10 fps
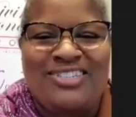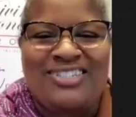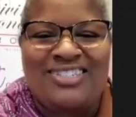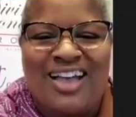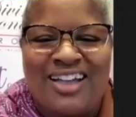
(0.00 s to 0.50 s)

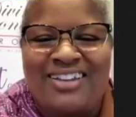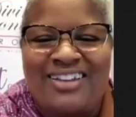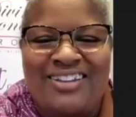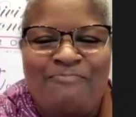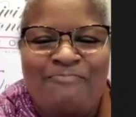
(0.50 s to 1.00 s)
and we're just
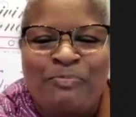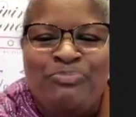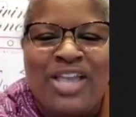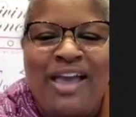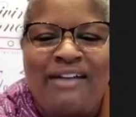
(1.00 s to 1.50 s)

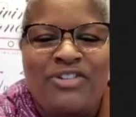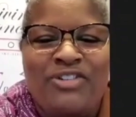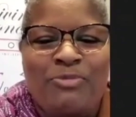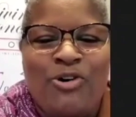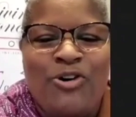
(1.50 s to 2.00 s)
excited
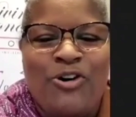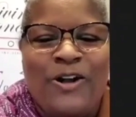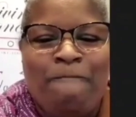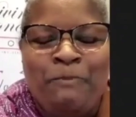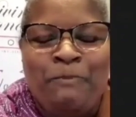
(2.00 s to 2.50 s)
to have
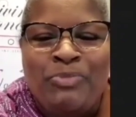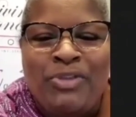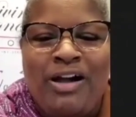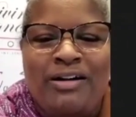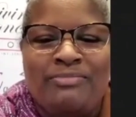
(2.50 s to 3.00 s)
him
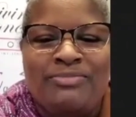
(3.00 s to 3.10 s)
on.